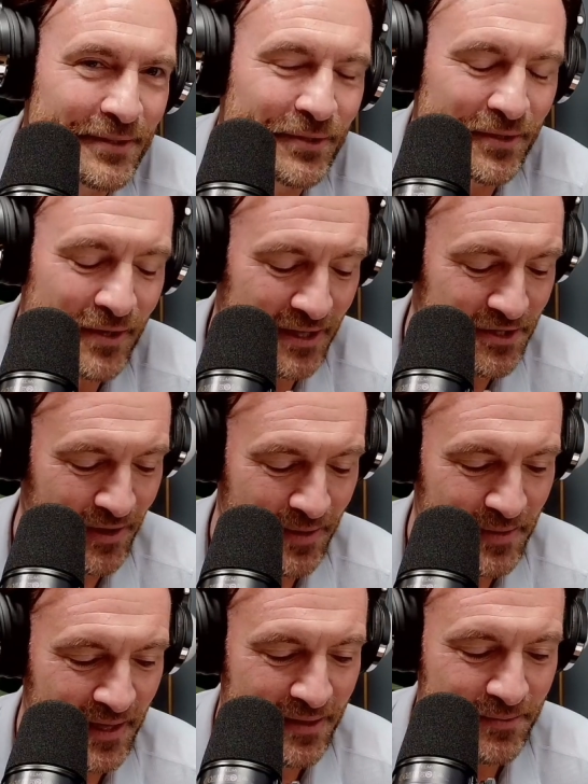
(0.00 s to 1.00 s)
You got your
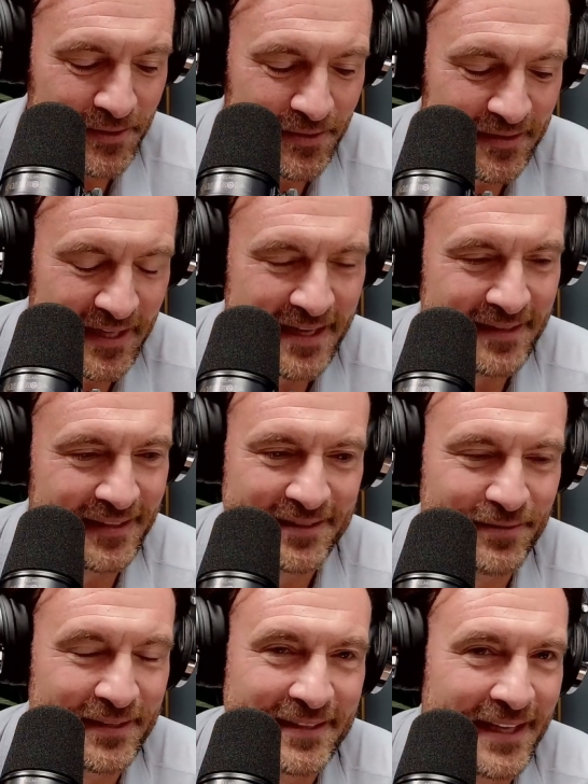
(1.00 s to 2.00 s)
MBA when you were 10. That's
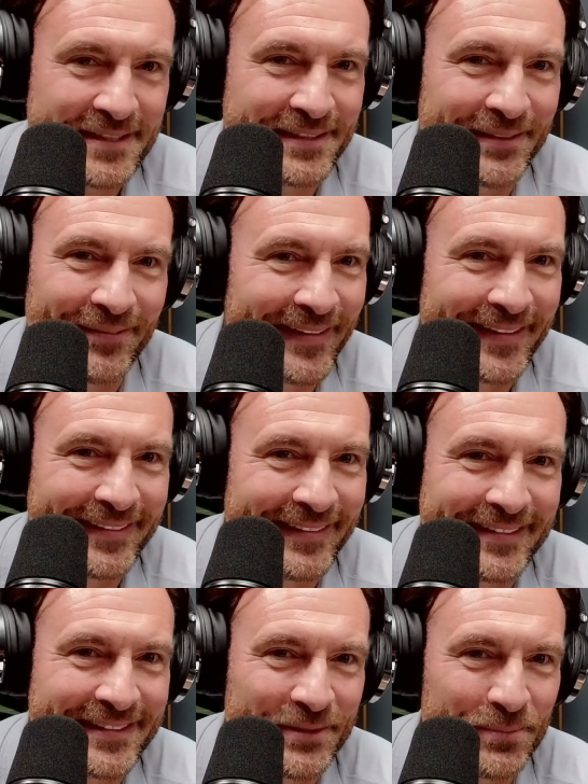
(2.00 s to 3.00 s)
fantastic, man.
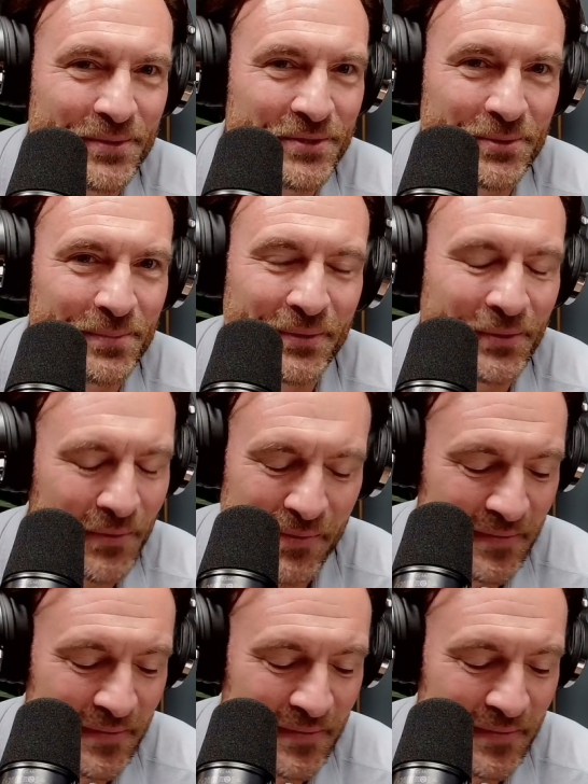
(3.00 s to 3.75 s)
That's super, super cool.